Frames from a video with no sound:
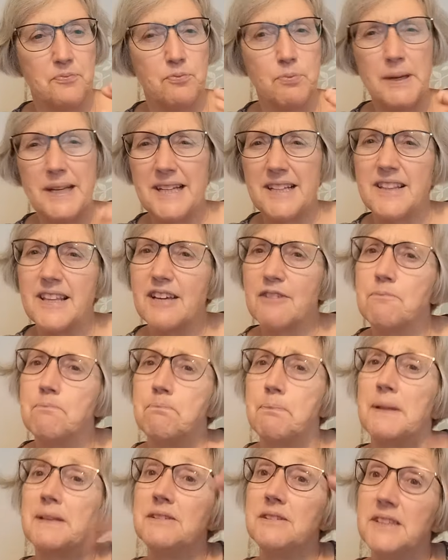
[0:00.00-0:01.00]
thing
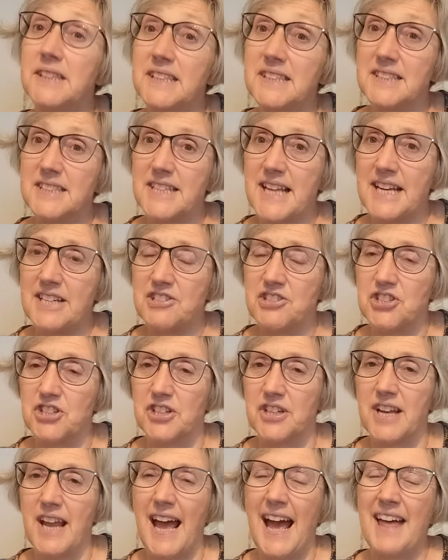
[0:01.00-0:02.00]
of building the
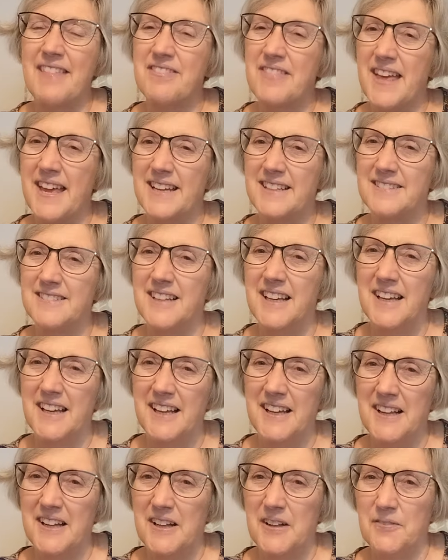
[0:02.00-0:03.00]
tension and then
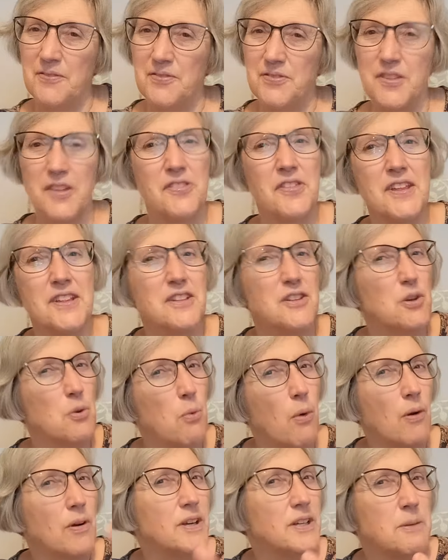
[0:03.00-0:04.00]
the thing that
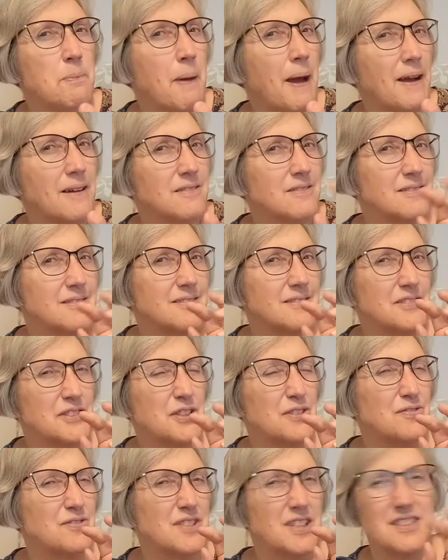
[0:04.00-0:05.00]
you're worried about
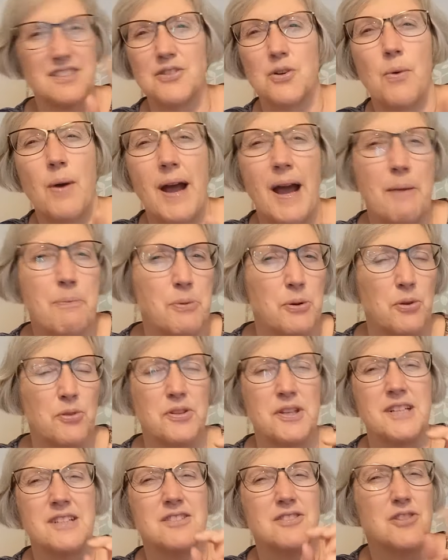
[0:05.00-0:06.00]
sort of doesn't quite happen or
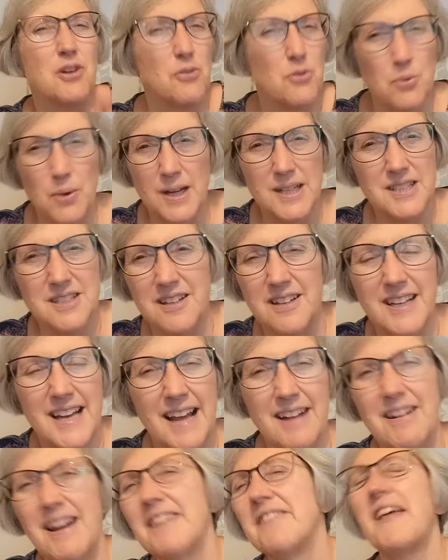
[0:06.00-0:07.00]
things don't quite turn
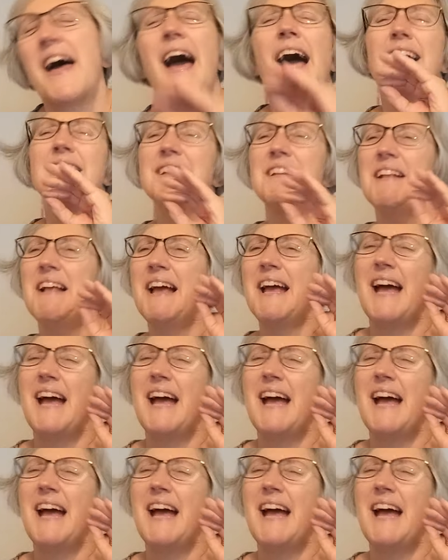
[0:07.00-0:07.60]
out like that.